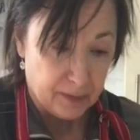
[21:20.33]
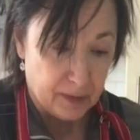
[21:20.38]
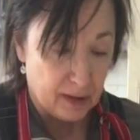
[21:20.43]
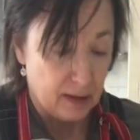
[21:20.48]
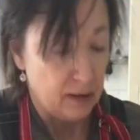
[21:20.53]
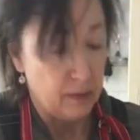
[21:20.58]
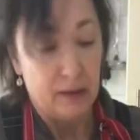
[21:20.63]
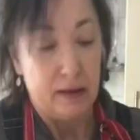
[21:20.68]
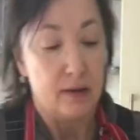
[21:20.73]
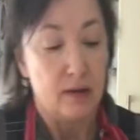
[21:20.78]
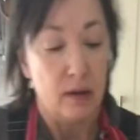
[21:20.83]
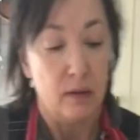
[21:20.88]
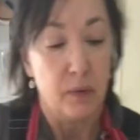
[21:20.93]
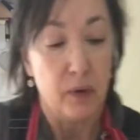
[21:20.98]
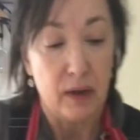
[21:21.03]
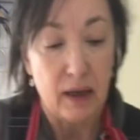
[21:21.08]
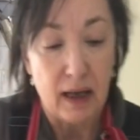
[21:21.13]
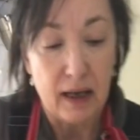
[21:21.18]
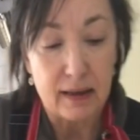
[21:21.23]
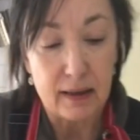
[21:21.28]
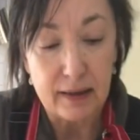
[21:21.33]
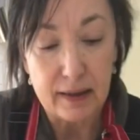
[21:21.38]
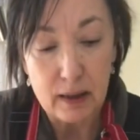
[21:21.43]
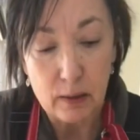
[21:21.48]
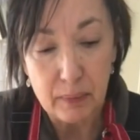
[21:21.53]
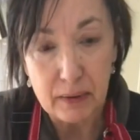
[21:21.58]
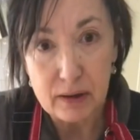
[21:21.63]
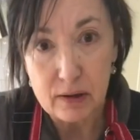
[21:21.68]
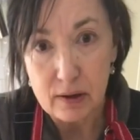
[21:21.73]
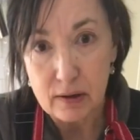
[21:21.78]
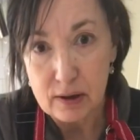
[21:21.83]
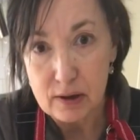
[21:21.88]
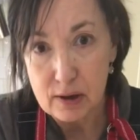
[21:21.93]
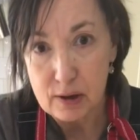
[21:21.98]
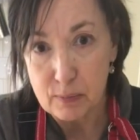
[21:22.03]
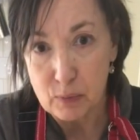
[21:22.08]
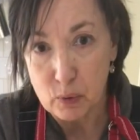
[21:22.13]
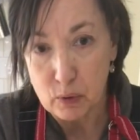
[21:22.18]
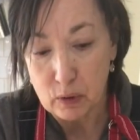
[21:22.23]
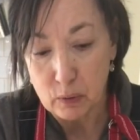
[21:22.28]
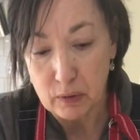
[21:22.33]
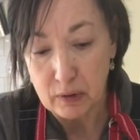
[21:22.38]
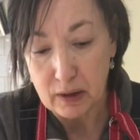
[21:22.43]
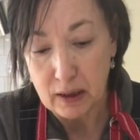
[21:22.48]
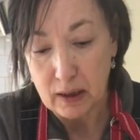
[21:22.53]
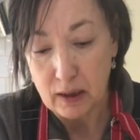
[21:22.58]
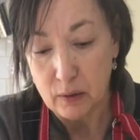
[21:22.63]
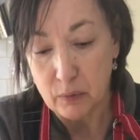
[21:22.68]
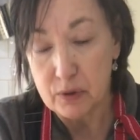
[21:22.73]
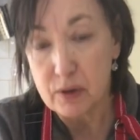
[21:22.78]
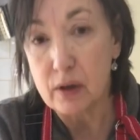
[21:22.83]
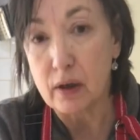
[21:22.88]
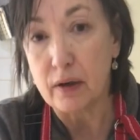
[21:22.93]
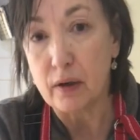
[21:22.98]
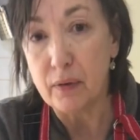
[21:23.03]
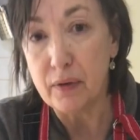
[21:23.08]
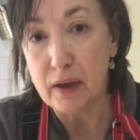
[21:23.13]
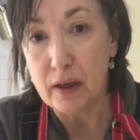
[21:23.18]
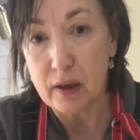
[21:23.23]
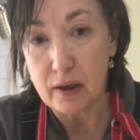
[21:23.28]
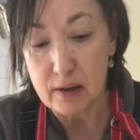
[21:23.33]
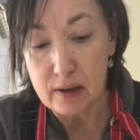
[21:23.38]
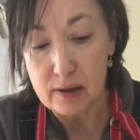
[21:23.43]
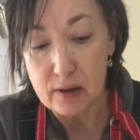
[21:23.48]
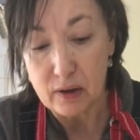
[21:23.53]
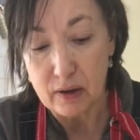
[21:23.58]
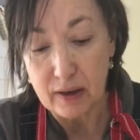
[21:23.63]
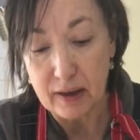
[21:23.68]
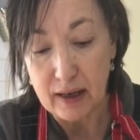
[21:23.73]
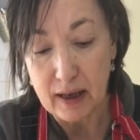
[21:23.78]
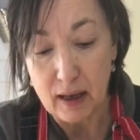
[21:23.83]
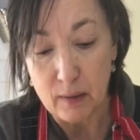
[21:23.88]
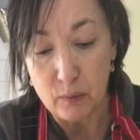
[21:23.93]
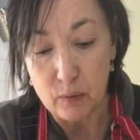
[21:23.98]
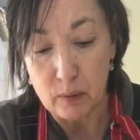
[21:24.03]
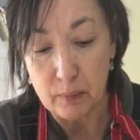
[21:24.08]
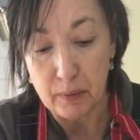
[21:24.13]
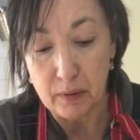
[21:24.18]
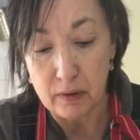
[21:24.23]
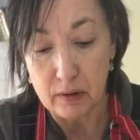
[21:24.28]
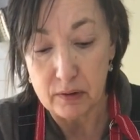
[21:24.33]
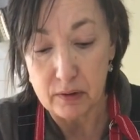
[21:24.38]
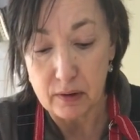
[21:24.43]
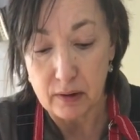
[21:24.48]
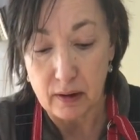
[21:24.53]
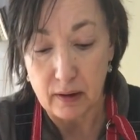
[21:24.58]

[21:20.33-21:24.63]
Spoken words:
Anyway, so I'm going to add a little bit to this smaller one here, which I don't think you can see on camera, but